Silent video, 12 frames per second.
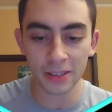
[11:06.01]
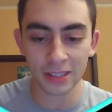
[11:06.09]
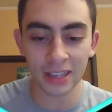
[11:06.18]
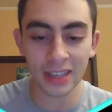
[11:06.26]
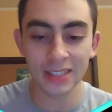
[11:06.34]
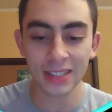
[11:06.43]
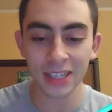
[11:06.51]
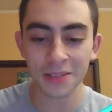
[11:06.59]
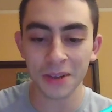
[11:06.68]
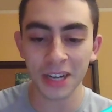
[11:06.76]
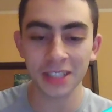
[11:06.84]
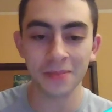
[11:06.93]
He's
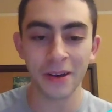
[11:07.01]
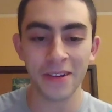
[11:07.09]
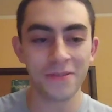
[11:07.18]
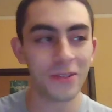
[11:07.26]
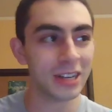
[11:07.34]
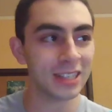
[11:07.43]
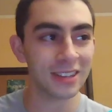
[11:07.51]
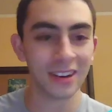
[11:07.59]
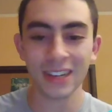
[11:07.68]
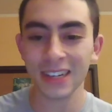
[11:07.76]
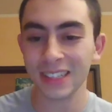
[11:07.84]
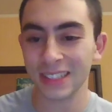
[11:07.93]
6 minutes above what he
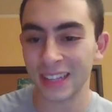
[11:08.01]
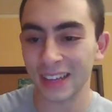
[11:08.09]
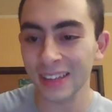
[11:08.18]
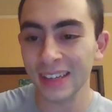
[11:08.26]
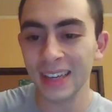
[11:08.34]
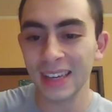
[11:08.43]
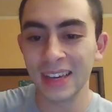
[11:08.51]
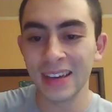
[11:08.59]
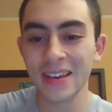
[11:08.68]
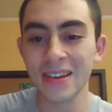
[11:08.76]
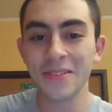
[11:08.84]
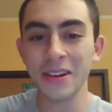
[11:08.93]
started still.
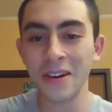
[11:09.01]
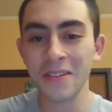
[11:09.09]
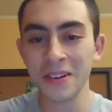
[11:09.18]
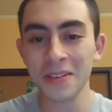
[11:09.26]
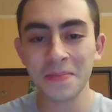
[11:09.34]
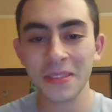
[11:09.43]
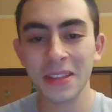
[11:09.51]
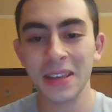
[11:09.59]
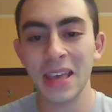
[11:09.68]
Queen over.